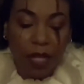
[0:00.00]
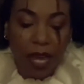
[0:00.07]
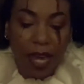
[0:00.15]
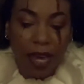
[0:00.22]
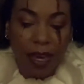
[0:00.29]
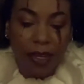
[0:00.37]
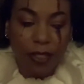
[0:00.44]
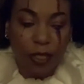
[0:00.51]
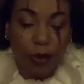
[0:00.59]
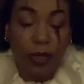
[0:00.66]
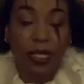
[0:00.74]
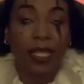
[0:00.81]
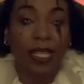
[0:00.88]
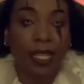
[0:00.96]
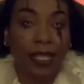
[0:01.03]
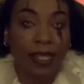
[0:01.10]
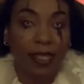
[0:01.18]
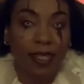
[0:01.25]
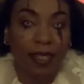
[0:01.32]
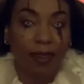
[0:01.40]
And you see it
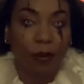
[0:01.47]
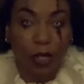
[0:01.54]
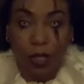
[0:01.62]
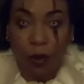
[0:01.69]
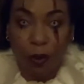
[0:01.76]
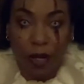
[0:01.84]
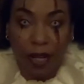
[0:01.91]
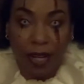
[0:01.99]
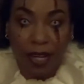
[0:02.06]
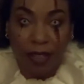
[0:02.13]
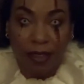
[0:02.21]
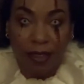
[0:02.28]
when you work at